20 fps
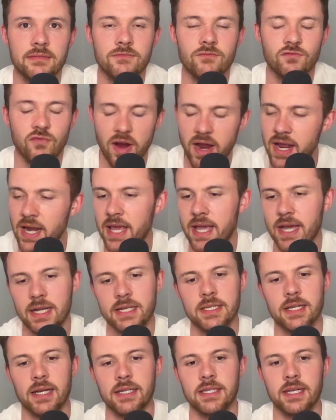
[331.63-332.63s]
Really
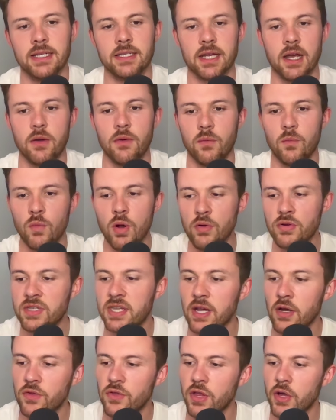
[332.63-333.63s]
exciting. So we'll see
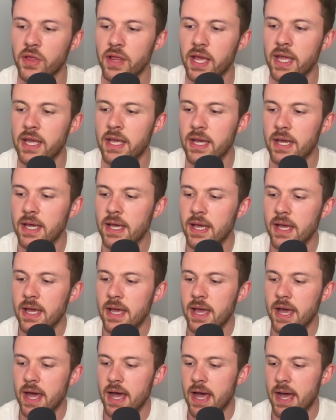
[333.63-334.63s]
on Donnelly,
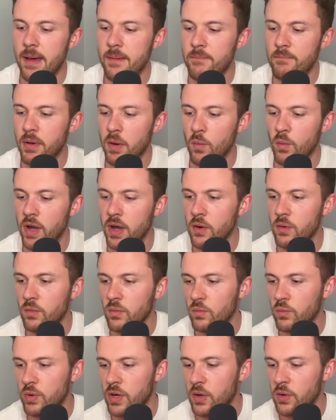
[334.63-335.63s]
but
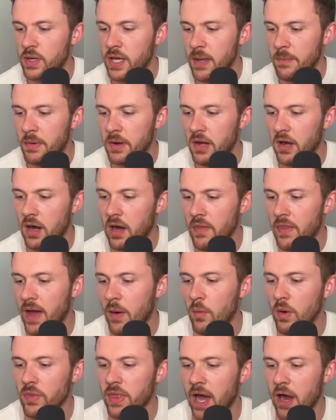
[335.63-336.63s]
we'll keep an eye on that.
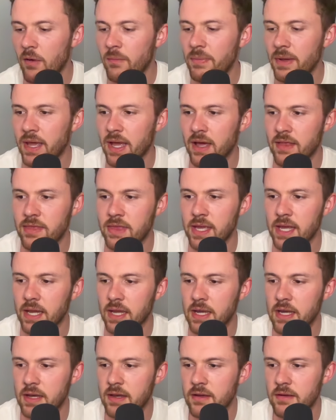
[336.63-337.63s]
Well, that'll be, I
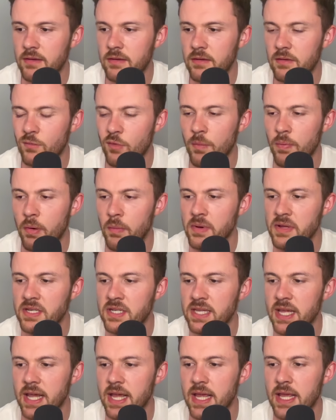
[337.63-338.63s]
think, we'll probably
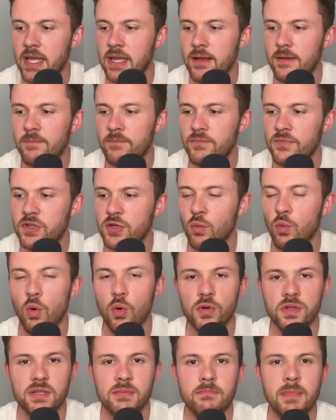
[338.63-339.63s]
see
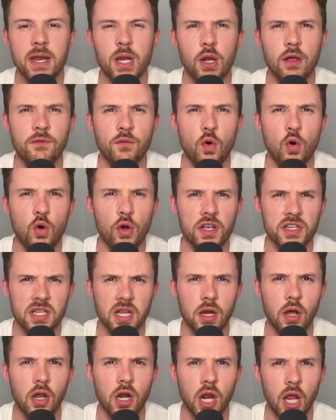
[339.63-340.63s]
towards middle of August, a
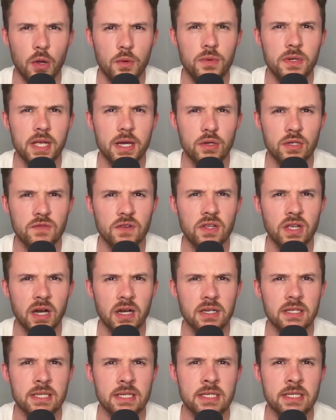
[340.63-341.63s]
lot of loan deals for
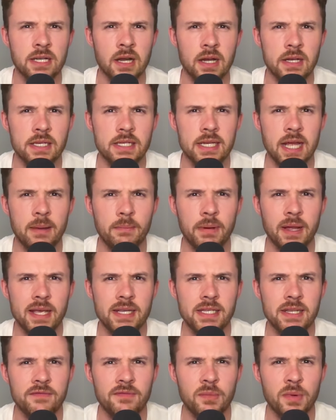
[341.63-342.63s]
youngsters starting to take
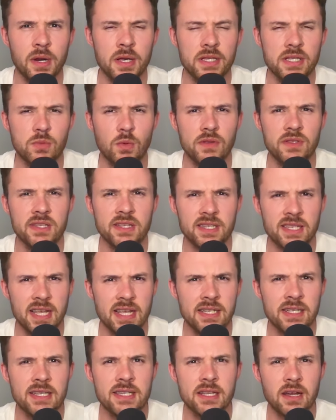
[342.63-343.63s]
place, if I'm honest, once the
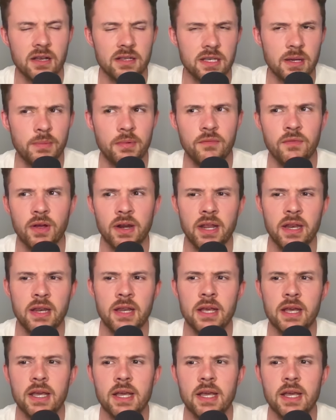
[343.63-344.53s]
season starts up and running.